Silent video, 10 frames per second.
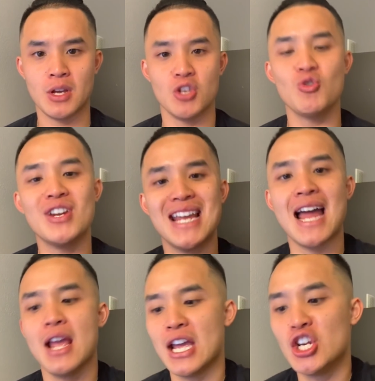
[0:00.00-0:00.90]
You cannot
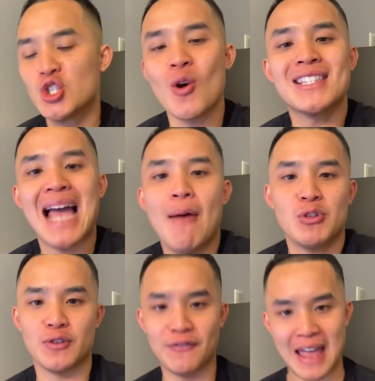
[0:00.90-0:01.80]
enjoy time with
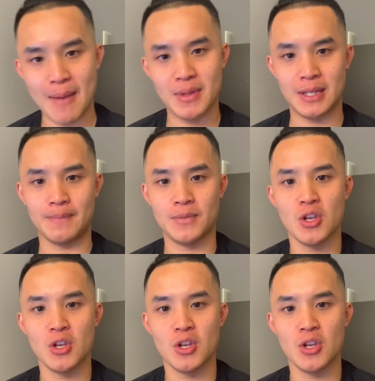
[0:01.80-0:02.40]
your family.